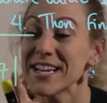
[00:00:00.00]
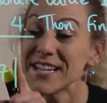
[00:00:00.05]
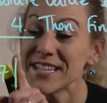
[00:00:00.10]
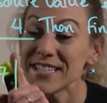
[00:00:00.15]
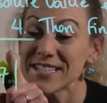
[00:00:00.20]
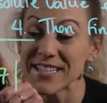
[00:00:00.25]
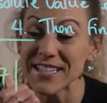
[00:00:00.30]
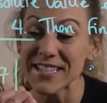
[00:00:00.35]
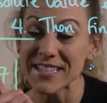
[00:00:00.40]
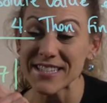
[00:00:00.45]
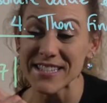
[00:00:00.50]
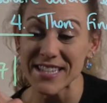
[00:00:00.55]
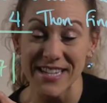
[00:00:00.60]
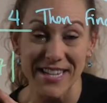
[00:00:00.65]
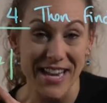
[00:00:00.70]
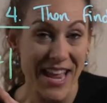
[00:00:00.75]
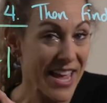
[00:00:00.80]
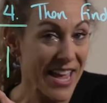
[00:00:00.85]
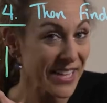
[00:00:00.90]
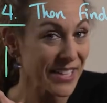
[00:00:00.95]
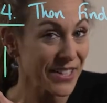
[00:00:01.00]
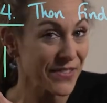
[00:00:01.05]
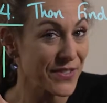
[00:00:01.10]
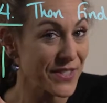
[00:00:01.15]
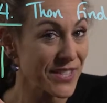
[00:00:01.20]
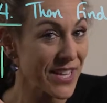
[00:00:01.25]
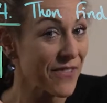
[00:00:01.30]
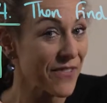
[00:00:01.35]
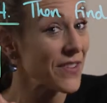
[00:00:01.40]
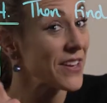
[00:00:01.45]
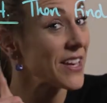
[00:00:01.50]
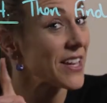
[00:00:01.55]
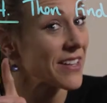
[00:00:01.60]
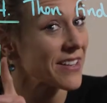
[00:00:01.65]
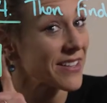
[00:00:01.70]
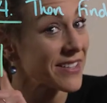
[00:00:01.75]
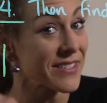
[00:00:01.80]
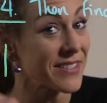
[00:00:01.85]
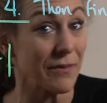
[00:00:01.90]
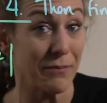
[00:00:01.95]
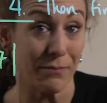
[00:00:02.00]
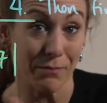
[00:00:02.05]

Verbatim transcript: since negative seven is